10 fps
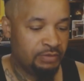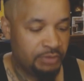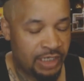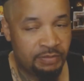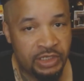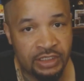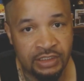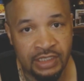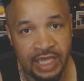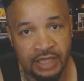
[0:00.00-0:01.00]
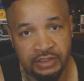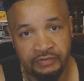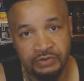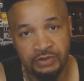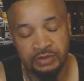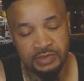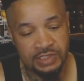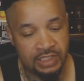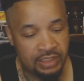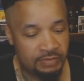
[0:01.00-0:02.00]
But I've been a little out of, you know what I'm
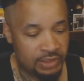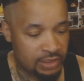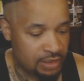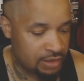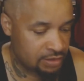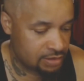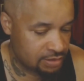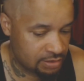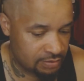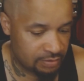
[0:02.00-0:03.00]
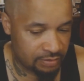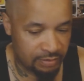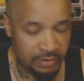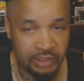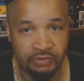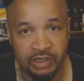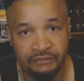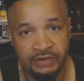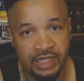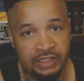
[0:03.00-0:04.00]
saying, because my
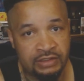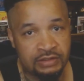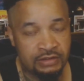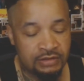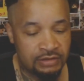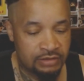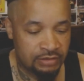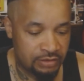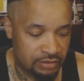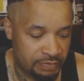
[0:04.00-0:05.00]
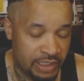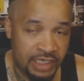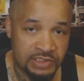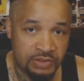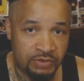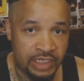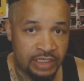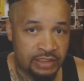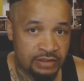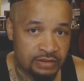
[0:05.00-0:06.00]
grandfather passed
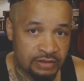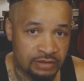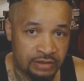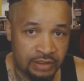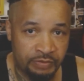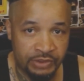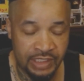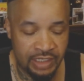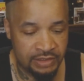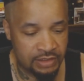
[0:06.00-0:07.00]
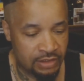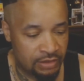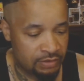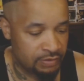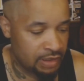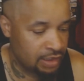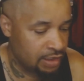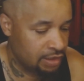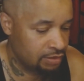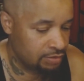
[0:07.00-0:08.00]
away a couple of days ago,
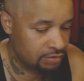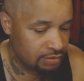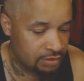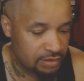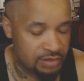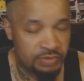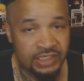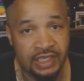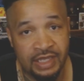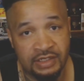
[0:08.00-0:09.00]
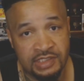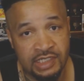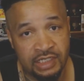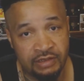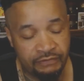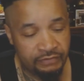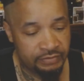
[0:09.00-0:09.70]
and it's been kind of tough.